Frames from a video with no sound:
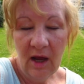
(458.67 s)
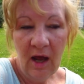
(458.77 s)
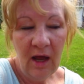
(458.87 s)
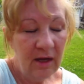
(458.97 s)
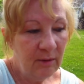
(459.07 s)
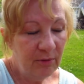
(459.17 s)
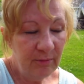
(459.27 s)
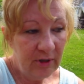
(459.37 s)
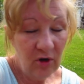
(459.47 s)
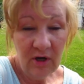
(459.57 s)
I
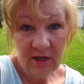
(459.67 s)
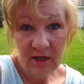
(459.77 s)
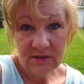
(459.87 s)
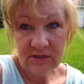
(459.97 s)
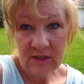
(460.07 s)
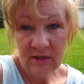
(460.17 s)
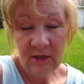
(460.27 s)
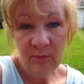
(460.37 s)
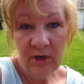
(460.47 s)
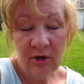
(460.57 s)
put my contacts in
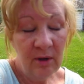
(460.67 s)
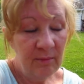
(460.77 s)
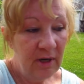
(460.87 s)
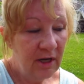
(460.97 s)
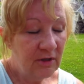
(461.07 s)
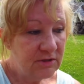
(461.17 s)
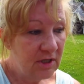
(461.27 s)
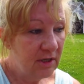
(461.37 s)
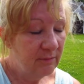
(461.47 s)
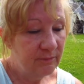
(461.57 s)
and went and got my nails
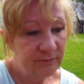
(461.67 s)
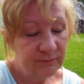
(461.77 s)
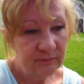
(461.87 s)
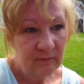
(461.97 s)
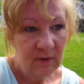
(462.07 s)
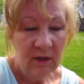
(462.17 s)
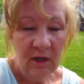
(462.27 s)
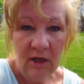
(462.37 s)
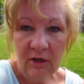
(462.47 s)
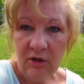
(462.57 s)
done
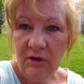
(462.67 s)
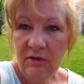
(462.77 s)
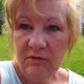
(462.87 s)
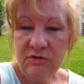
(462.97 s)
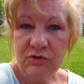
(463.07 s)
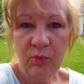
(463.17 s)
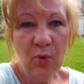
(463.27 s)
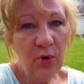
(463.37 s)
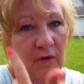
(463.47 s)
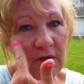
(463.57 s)
and could
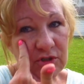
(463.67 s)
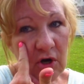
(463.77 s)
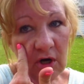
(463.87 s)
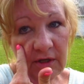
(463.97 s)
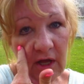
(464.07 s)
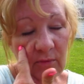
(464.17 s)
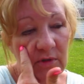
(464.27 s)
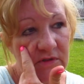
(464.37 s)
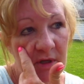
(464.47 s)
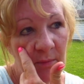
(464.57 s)
sworn this contact
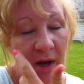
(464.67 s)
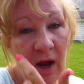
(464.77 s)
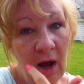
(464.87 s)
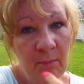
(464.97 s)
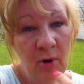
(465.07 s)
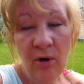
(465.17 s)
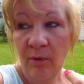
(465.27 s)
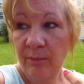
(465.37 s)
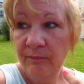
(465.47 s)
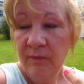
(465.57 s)
wasn't in my
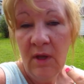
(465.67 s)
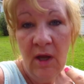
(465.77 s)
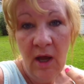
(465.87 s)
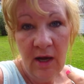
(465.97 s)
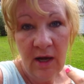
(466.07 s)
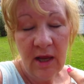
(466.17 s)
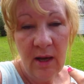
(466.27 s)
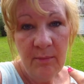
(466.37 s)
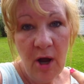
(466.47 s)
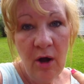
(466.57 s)
eyeball. And I
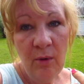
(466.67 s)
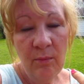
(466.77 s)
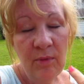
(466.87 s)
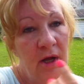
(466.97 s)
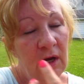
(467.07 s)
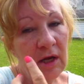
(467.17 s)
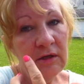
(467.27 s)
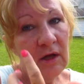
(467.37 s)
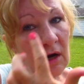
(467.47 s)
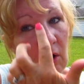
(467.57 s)
came home and I
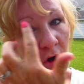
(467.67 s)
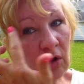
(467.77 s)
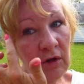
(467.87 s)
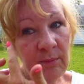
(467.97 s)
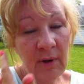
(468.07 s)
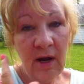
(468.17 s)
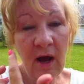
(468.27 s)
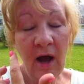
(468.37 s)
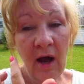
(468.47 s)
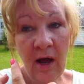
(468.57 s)
dug all in my
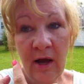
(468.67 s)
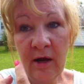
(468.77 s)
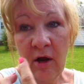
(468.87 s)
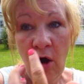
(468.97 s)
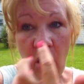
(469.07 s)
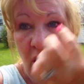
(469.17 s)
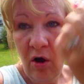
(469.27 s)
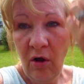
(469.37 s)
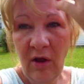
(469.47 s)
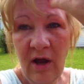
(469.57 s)
eye,
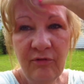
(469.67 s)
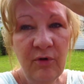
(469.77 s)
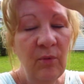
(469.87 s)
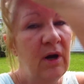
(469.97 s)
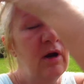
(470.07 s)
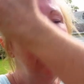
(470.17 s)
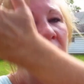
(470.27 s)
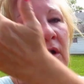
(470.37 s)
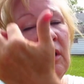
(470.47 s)
all everywhere,